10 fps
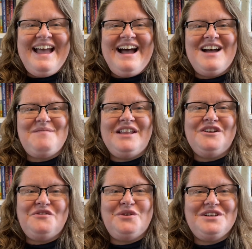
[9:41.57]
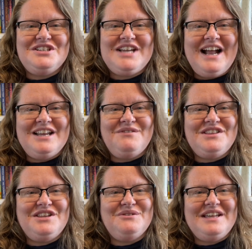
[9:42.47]
Um, I look forward to chatting
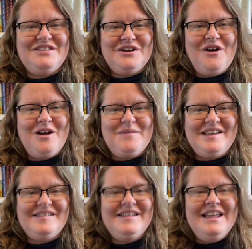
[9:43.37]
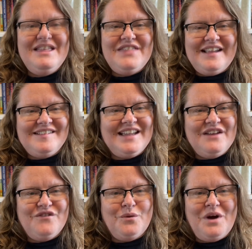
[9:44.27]
with you in the comments. Thanks
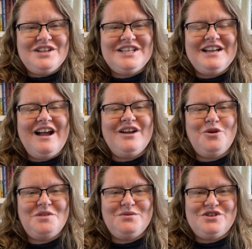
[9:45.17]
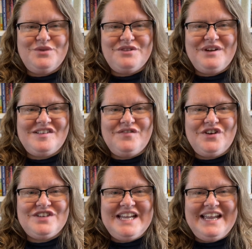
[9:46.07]
again for watching. I hope you enjoy the rest of
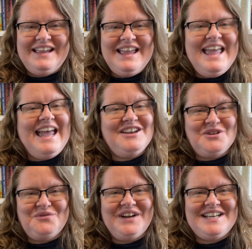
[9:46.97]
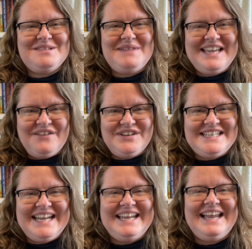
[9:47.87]
your day, and don't forget to make every
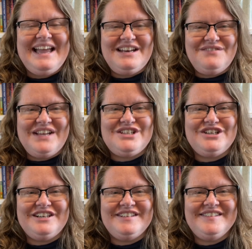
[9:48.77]
day an adventure.